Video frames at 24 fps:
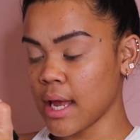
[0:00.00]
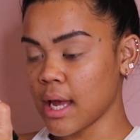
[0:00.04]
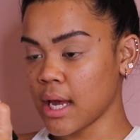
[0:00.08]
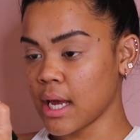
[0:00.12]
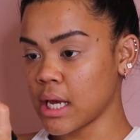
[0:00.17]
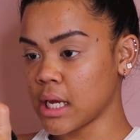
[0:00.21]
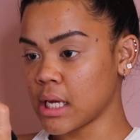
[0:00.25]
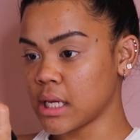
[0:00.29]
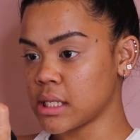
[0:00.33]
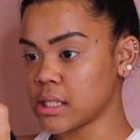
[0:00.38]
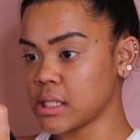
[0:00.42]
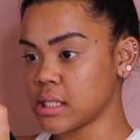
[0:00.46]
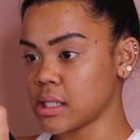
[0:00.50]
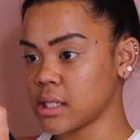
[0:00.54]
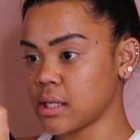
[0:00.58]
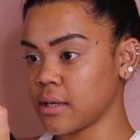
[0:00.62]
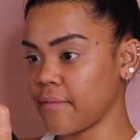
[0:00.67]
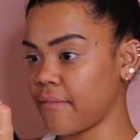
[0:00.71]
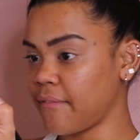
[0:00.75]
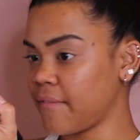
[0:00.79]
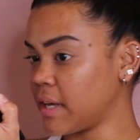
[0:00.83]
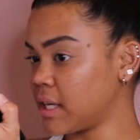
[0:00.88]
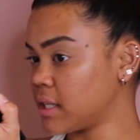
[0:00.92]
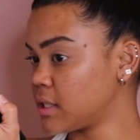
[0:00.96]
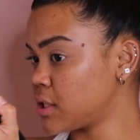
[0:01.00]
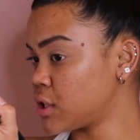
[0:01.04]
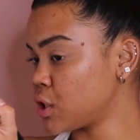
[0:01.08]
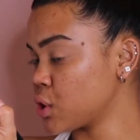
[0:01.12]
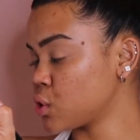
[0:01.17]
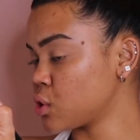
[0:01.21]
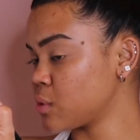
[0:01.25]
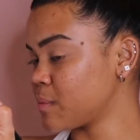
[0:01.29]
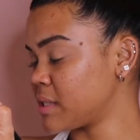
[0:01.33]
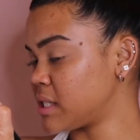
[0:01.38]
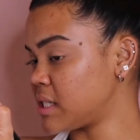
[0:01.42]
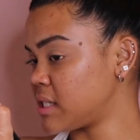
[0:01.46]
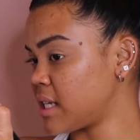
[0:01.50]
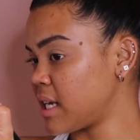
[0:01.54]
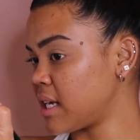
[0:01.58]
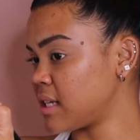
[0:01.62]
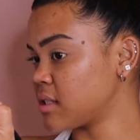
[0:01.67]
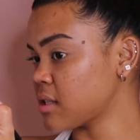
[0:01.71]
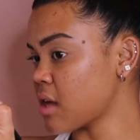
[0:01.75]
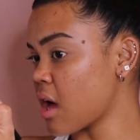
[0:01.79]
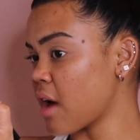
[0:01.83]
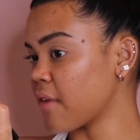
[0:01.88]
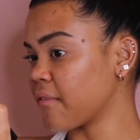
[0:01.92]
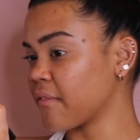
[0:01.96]
and fixed those
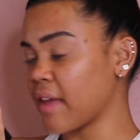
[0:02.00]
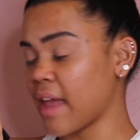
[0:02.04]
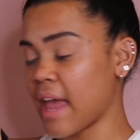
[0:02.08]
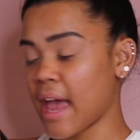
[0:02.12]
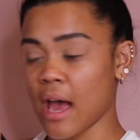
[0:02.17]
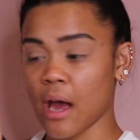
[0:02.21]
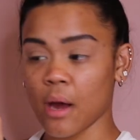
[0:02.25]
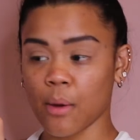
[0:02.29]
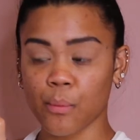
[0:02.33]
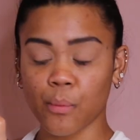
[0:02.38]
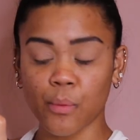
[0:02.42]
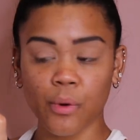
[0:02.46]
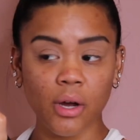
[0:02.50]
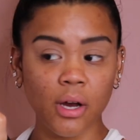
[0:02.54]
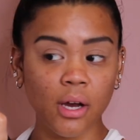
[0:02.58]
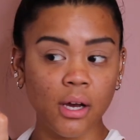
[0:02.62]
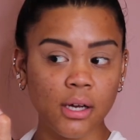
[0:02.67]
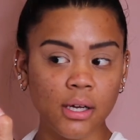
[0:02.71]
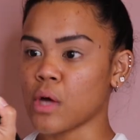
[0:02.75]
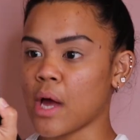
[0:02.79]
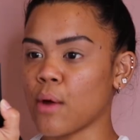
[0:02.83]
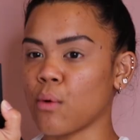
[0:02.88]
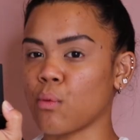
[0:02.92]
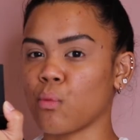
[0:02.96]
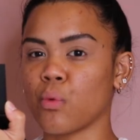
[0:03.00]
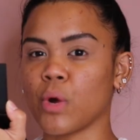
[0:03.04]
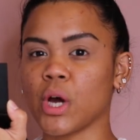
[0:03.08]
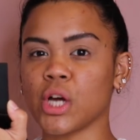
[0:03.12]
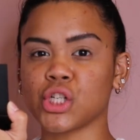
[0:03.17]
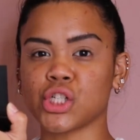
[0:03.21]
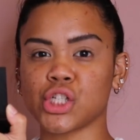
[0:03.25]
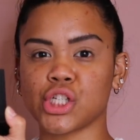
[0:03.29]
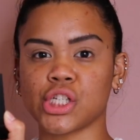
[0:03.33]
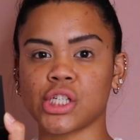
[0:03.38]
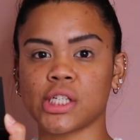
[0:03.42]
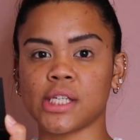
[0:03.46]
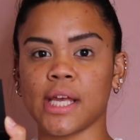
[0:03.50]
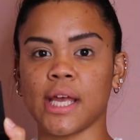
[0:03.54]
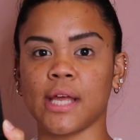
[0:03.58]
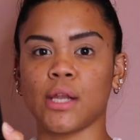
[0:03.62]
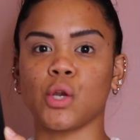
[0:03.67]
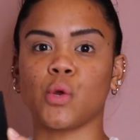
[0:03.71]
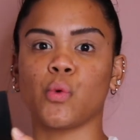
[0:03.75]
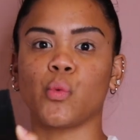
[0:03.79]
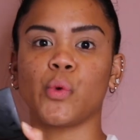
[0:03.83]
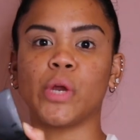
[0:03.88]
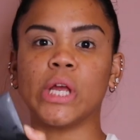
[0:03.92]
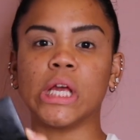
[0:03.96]
mistakes off camera. I rushed
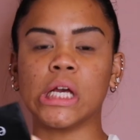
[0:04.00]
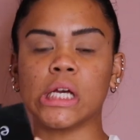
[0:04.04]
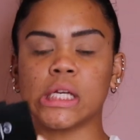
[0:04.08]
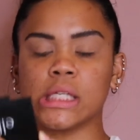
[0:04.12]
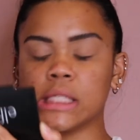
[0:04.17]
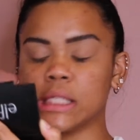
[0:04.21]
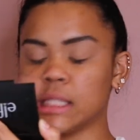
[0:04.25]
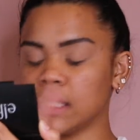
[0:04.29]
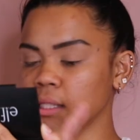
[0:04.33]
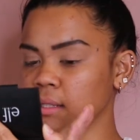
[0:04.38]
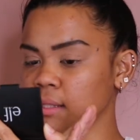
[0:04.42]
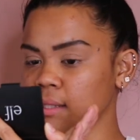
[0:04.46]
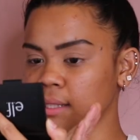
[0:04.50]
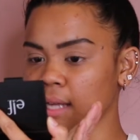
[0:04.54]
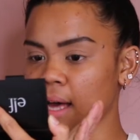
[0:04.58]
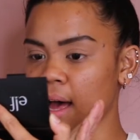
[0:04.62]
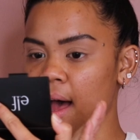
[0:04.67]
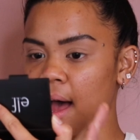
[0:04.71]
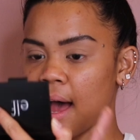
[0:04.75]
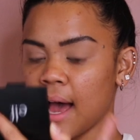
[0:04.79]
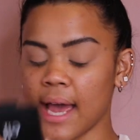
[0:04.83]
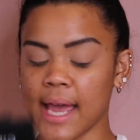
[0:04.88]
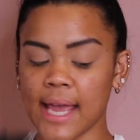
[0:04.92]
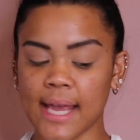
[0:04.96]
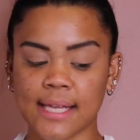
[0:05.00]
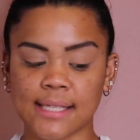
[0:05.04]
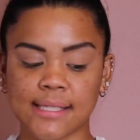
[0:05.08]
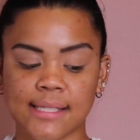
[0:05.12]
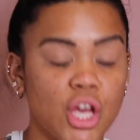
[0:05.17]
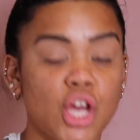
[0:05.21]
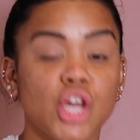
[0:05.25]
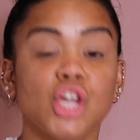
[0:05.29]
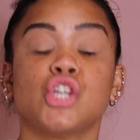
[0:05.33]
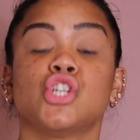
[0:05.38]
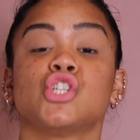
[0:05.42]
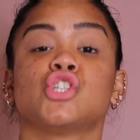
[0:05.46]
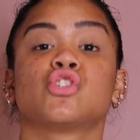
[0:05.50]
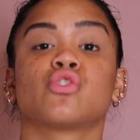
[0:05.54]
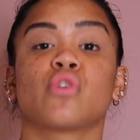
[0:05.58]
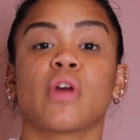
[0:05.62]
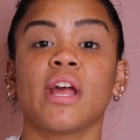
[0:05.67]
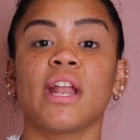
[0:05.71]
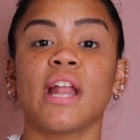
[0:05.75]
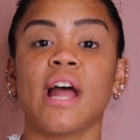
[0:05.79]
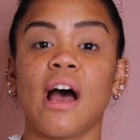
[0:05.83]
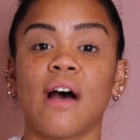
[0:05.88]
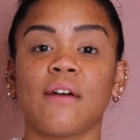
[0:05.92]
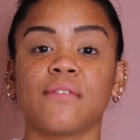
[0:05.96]
and re-concealed the eyes.
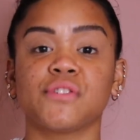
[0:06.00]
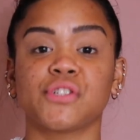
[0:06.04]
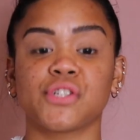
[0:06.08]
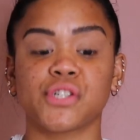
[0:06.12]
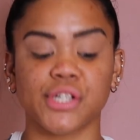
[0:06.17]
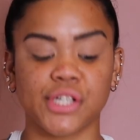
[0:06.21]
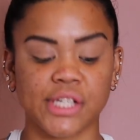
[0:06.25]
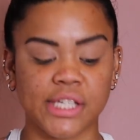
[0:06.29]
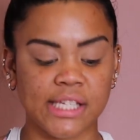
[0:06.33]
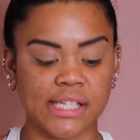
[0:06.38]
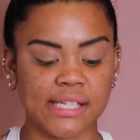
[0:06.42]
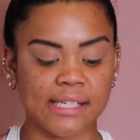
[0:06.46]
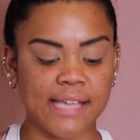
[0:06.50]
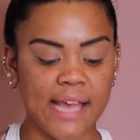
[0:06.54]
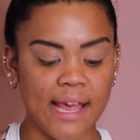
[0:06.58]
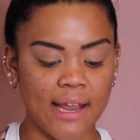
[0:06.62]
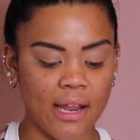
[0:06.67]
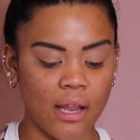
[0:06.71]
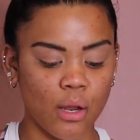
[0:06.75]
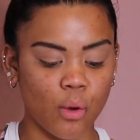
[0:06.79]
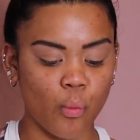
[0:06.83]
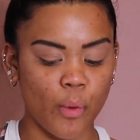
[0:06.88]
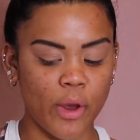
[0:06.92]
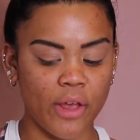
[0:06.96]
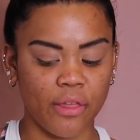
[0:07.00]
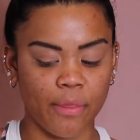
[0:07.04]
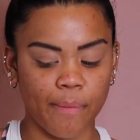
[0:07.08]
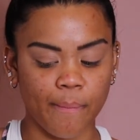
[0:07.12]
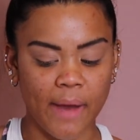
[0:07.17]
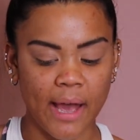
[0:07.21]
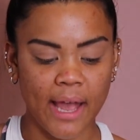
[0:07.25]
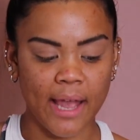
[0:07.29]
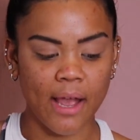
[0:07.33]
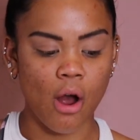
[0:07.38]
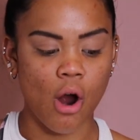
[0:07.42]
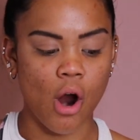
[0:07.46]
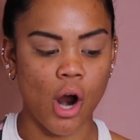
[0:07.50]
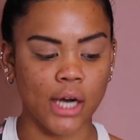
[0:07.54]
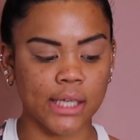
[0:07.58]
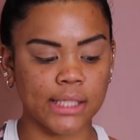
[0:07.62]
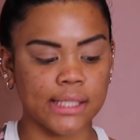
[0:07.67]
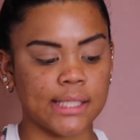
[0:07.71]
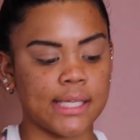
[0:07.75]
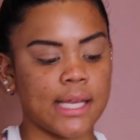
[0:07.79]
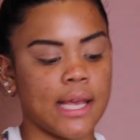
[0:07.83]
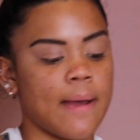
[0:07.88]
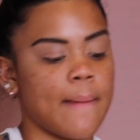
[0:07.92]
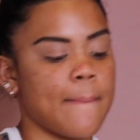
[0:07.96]
Straight after, set it with my
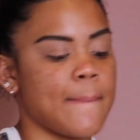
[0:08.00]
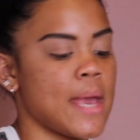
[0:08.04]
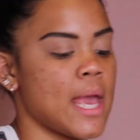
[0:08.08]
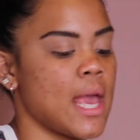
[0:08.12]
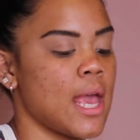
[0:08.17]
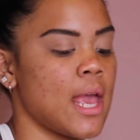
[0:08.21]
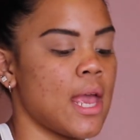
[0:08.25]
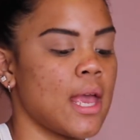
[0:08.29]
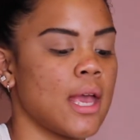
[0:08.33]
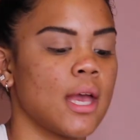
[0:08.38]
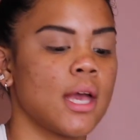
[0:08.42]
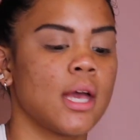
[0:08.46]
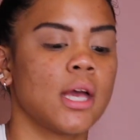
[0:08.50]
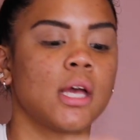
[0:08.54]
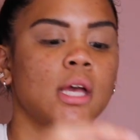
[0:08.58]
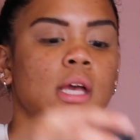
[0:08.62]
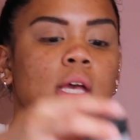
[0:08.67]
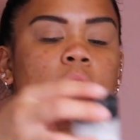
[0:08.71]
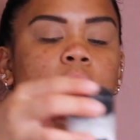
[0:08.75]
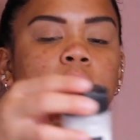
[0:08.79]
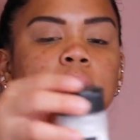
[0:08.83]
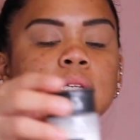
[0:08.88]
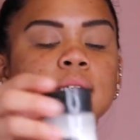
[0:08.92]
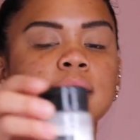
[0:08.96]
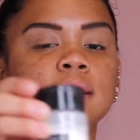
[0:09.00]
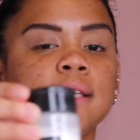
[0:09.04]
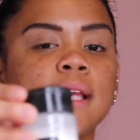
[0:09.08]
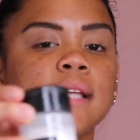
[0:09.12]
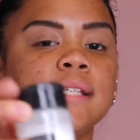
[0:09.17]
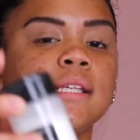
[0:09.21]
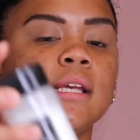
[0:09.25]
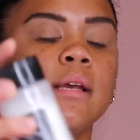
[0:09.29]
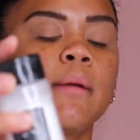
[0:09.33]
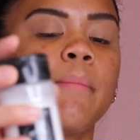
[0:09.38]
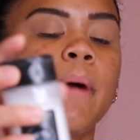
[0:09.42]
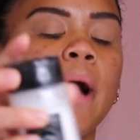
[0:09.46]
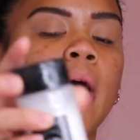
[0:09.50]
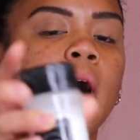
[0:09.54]
RCMA setting